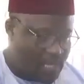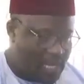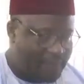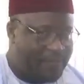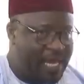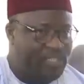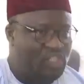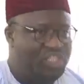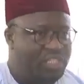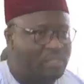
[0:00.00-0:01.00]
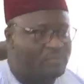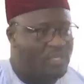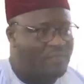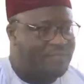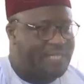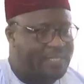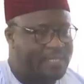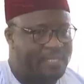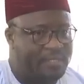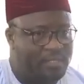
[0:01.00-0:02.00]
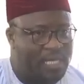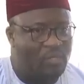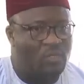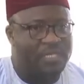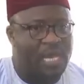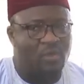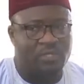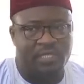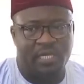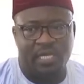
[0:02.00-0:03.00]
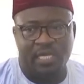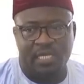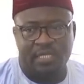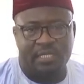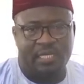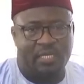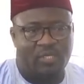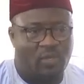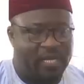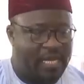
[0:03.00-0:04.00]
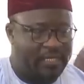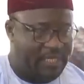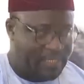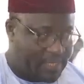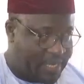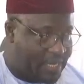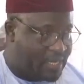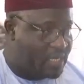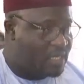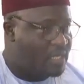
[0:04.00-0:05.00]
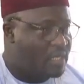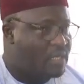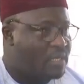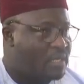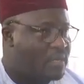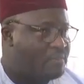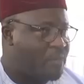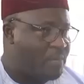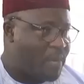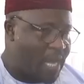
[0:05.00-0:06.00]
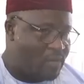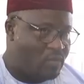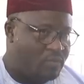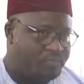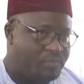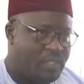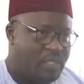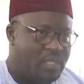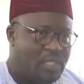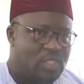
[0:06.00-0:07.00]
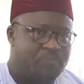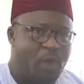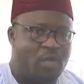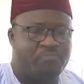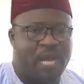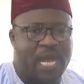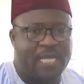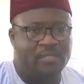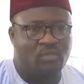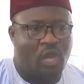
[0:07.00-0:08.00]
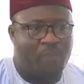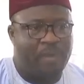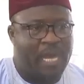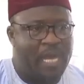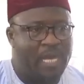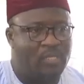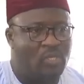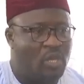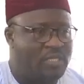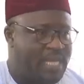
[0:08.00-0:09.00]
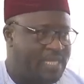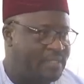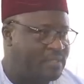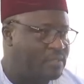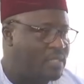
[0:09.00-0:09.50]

uh, PhD, representing Kano South Senatorial District from Kano, spokesman of uh, Northern